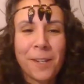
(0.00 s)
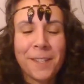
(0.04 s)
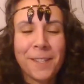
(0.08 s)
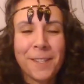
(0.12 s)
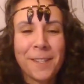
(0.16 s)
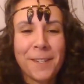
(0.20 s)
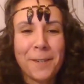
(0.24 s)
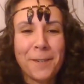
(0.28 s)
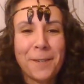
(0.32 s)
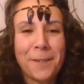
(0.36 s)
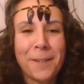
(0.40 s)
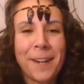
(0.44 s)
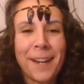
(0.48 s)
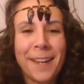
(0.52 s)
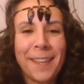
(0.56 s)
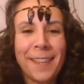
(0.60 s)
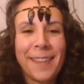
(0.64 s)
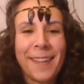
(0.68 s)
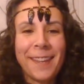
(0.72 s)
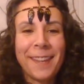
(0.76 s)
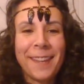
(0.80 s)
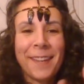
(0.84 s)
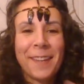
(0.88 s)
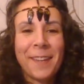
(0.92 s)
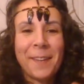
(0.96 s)
So I
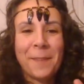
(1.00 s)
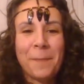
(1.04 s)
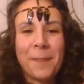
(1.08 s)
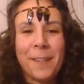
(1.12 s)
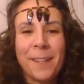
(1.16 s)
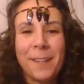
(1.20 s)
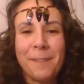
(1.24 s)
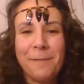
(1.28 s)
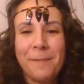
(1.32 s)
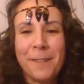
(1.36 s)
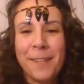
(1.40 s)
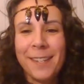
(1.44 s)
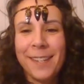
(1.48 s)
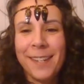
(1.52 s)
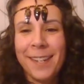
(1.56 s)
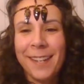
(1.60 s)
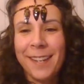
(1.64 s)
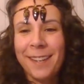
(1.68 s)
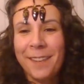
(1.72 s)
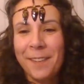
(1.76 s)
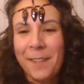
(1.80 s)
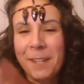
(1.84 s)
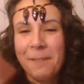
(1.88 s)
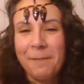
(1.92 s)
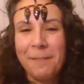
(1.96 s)
thank him. He
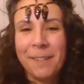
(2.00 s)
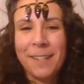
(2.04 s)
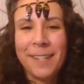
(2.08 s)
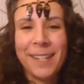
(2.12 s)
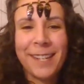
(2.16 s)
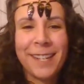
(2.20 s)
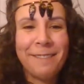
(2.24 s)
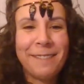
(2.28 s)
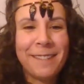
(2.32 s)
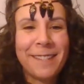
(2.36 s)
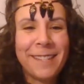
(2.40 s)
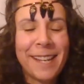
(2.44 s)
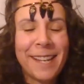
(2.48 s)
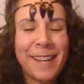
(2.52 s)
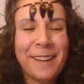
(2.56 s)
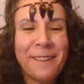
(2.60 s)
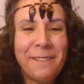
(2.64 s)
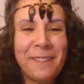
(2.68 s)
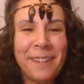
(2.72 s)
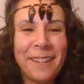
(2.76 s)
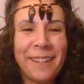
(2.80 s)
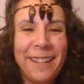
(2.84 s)
was out.